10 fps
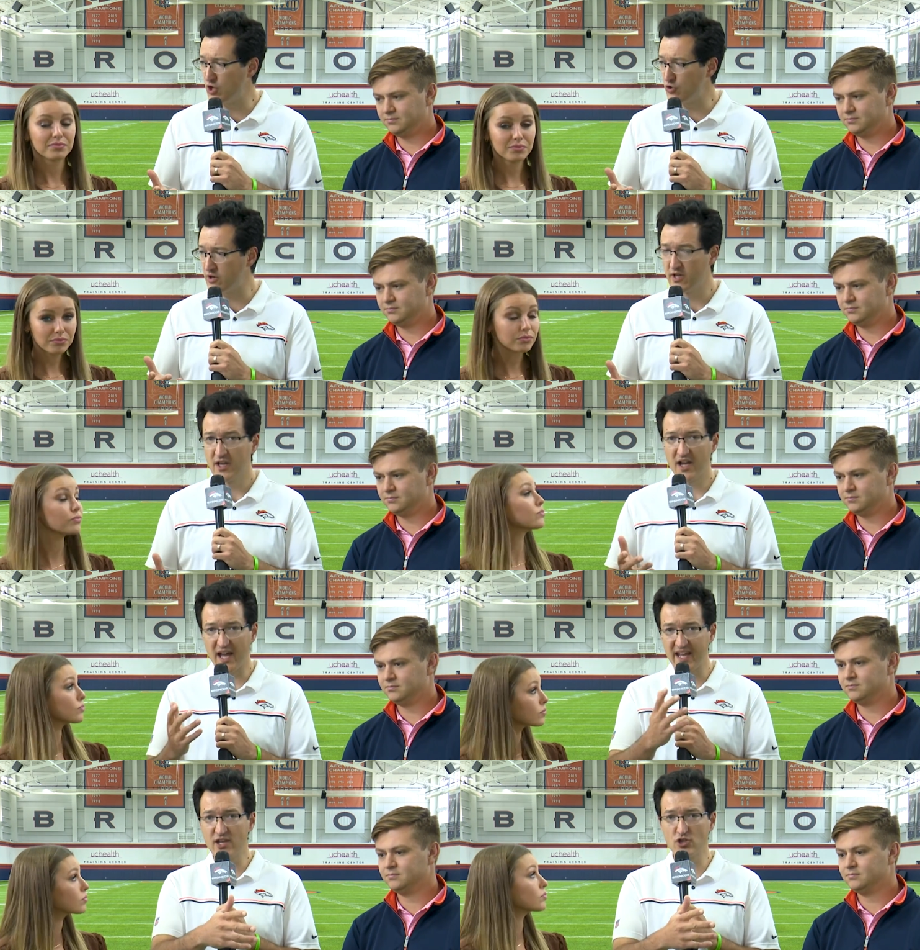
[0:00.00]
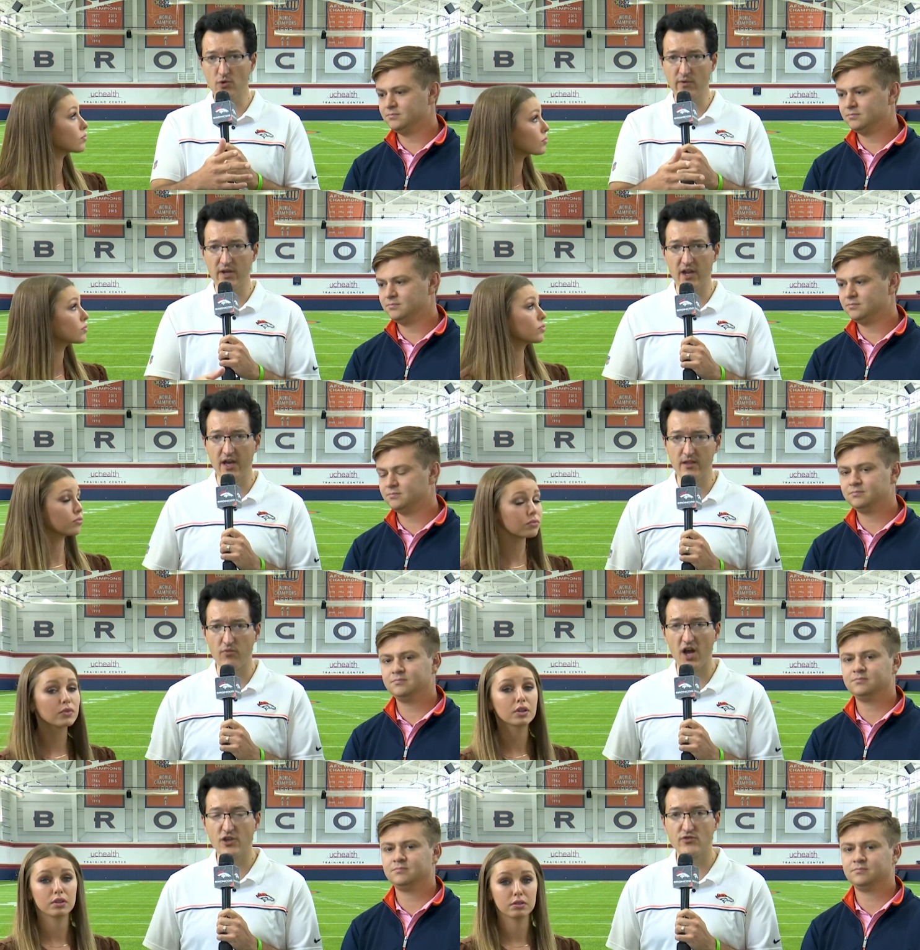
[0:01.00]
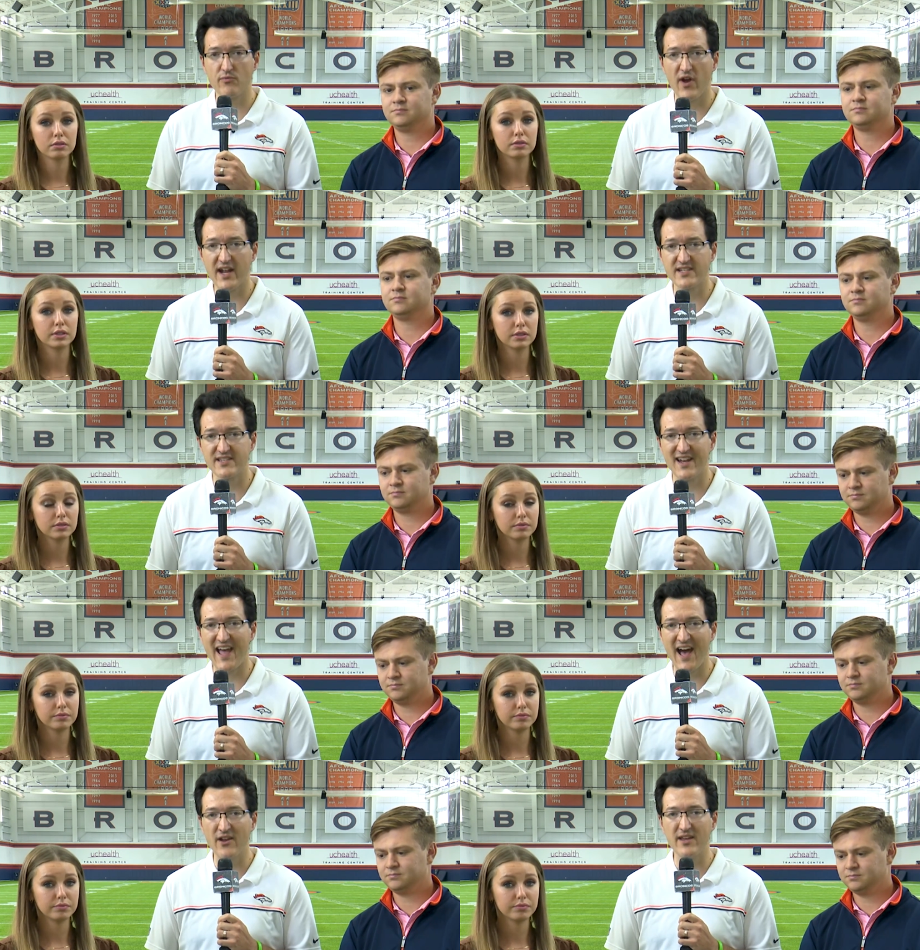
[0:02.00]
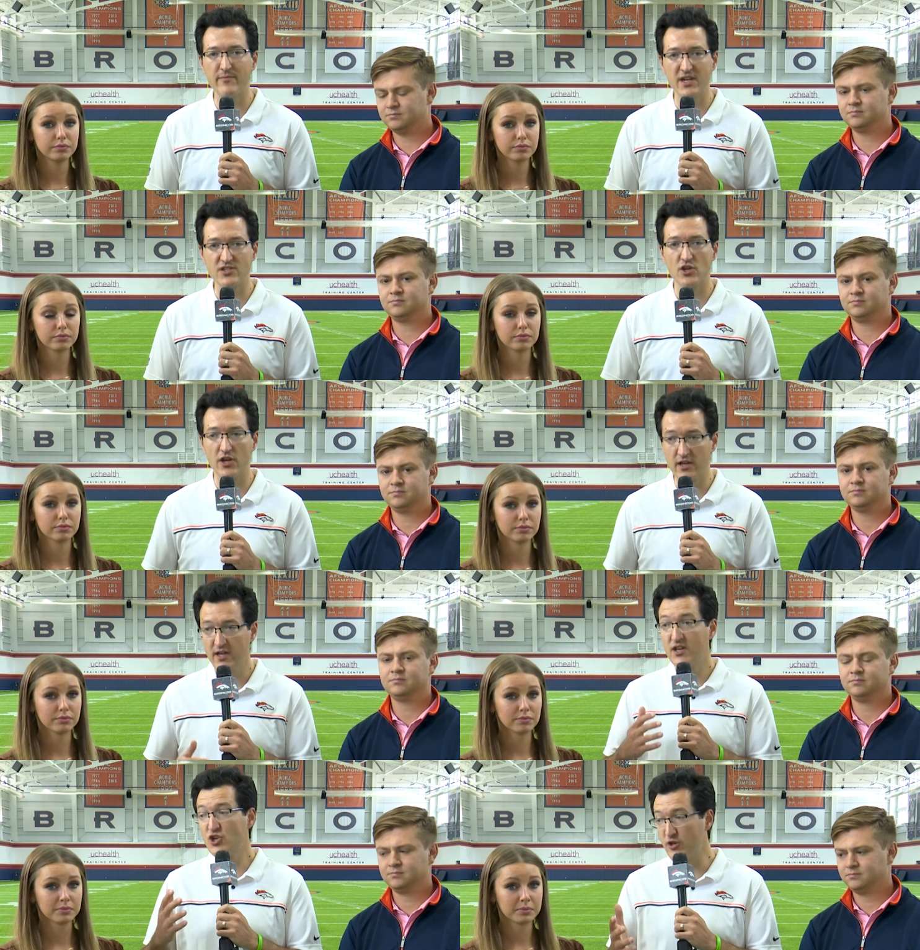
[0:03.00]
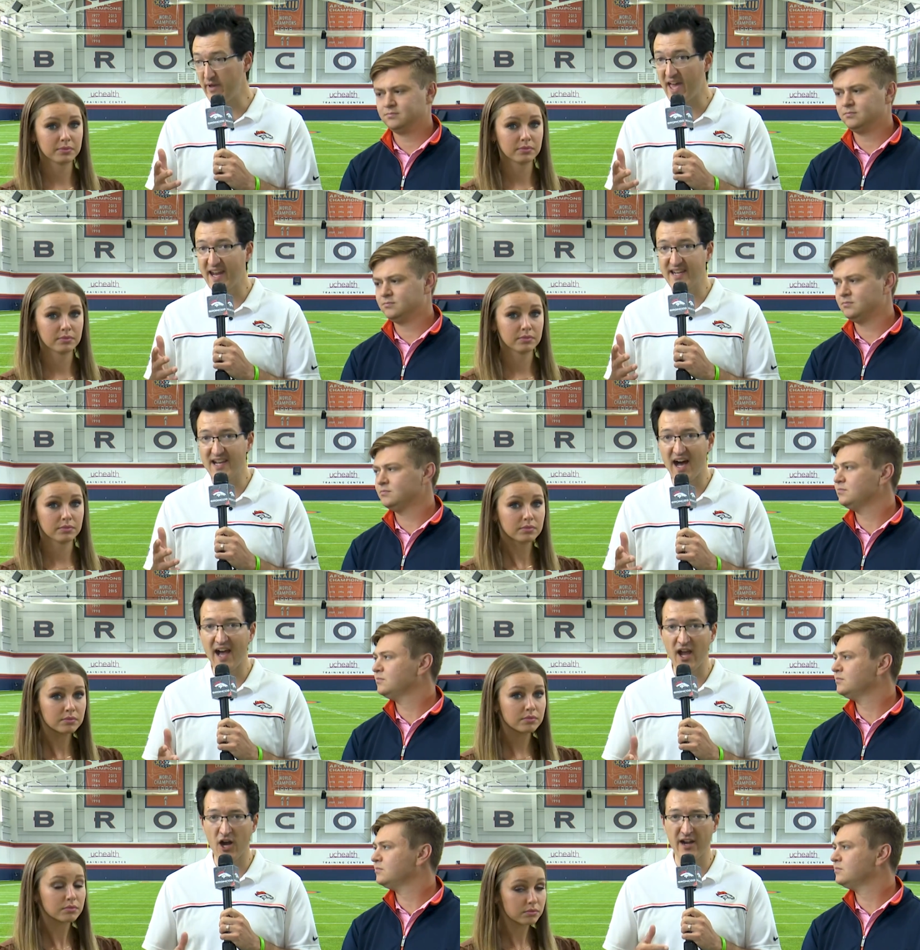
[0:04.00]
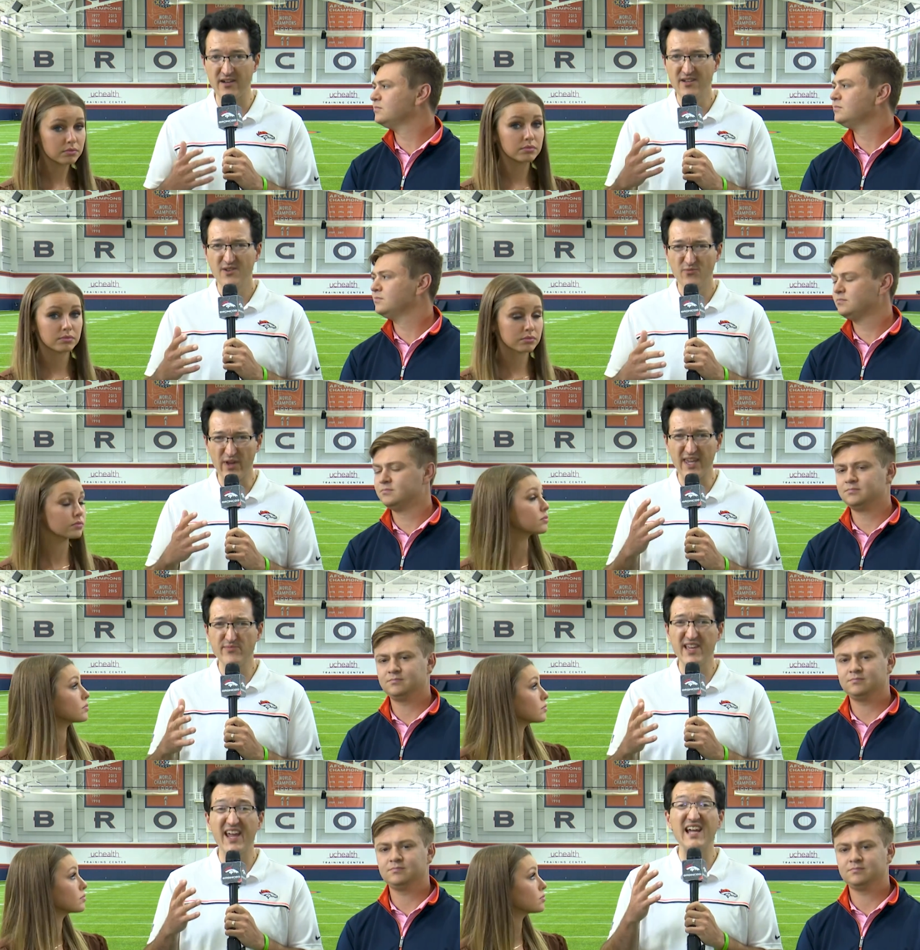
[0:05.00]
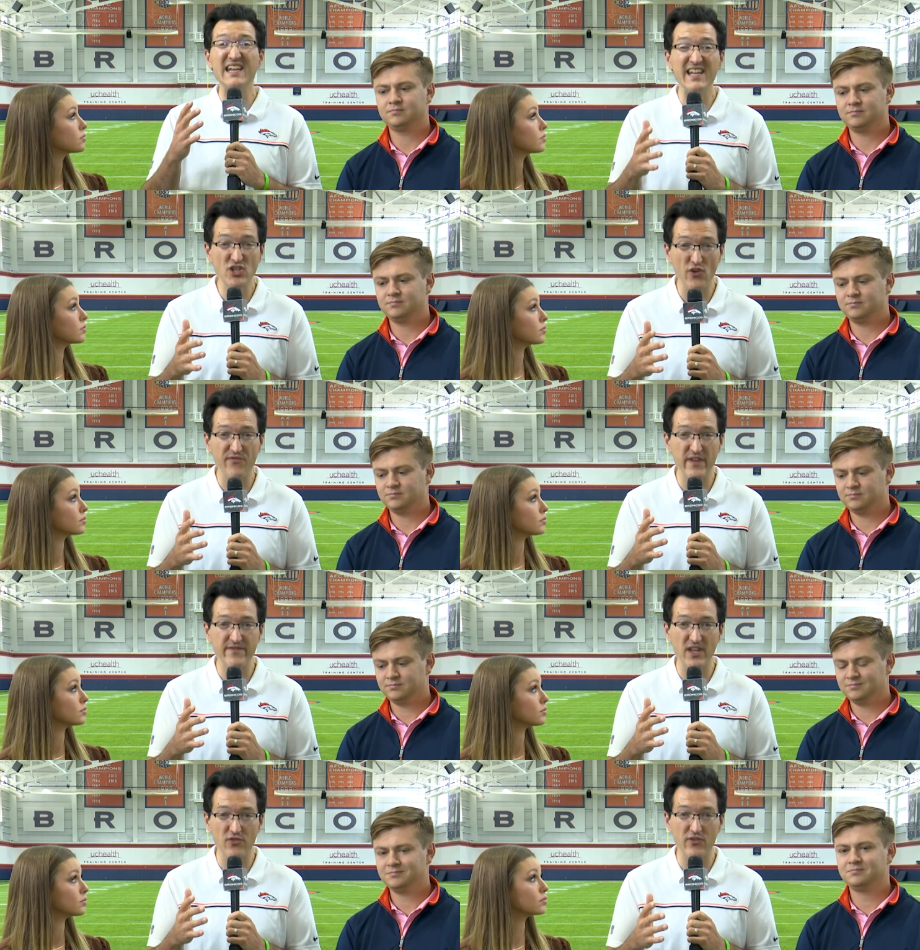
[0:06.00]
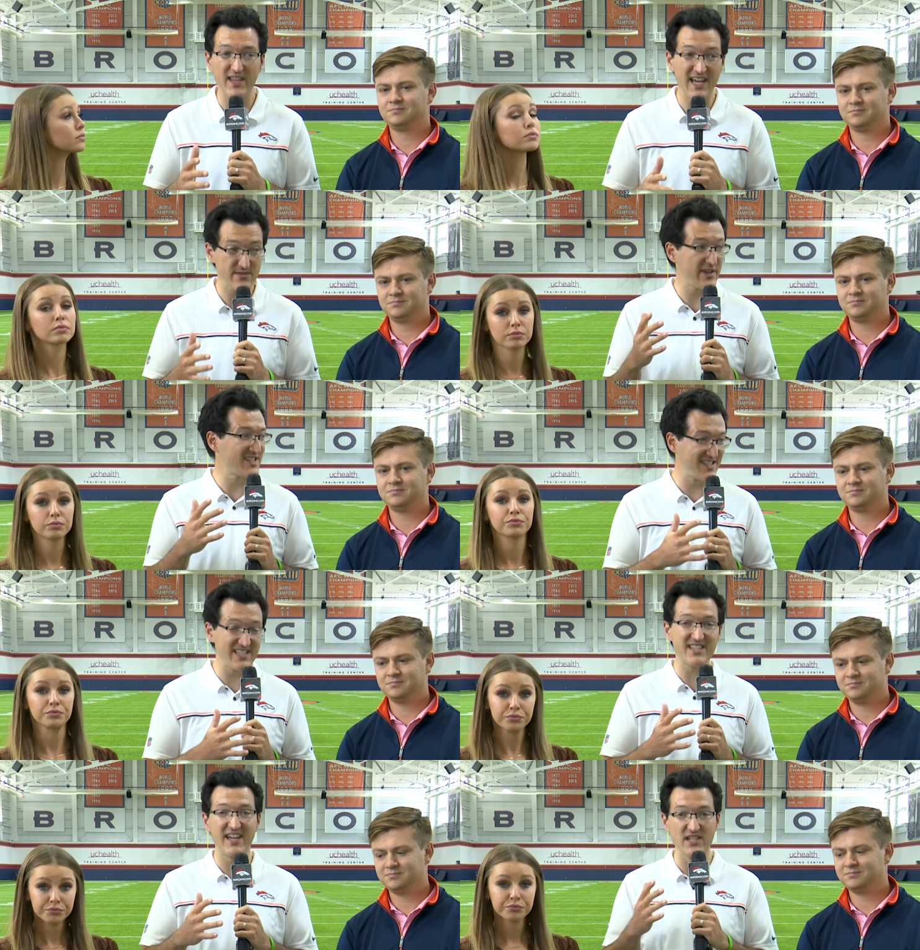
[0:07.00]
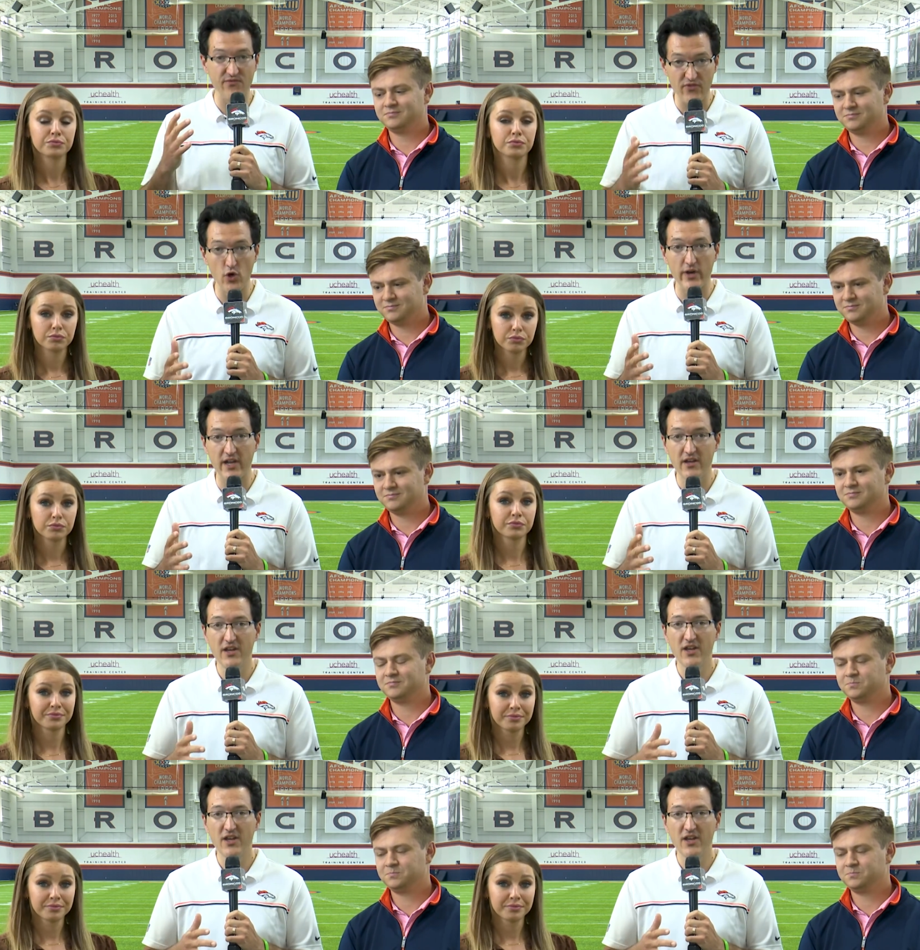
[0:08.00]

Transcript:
Speaker 1: Boone, got injured when uh, the Broncos were practicing out in Minnesota. Could be heading to IR, and we keep saying initial 53. That's because this thing is fluid.